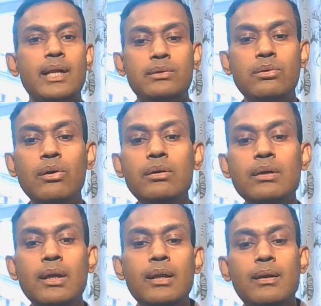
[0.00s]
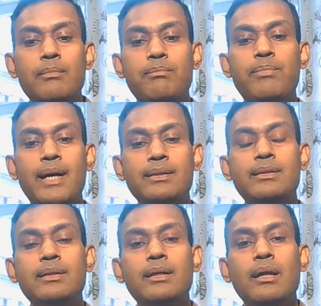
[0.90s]
write code,
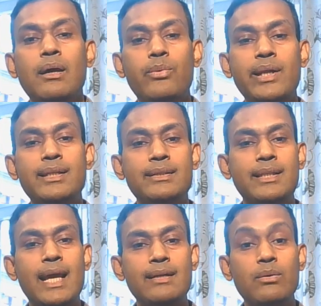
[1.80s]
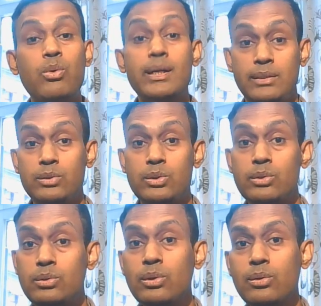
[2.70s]
but rather than what you
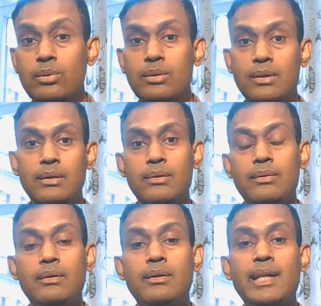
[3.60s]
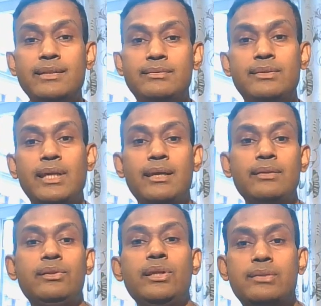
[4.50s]
should do. Let's say
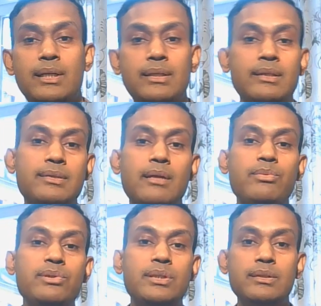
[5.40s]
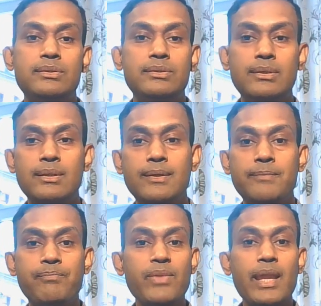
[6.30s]
these are the services
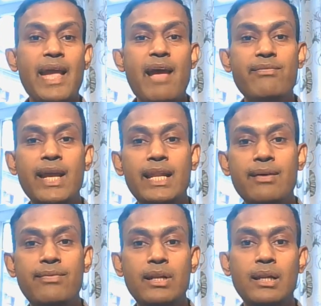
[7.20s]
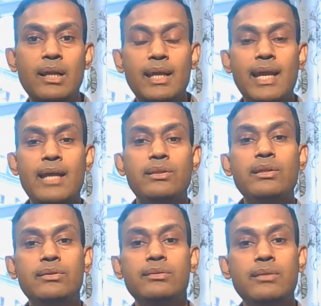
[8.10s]
available, and
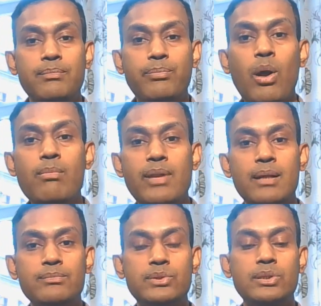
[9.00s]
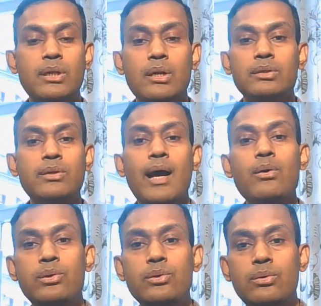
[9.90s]
this is the problems. So how
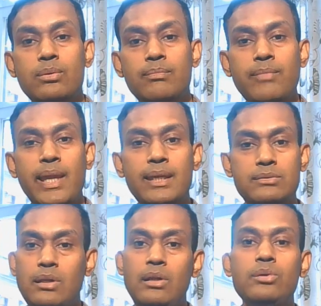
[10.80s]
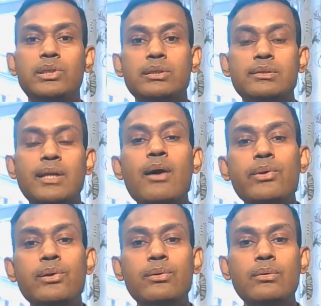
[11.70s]
you make a solutions, how
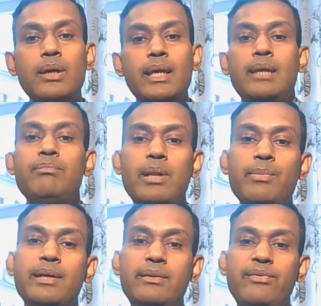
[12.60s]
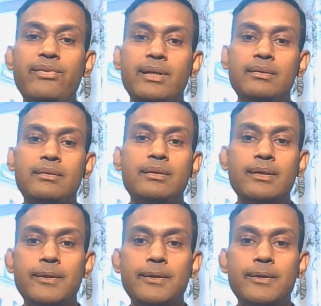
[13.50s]
you implement different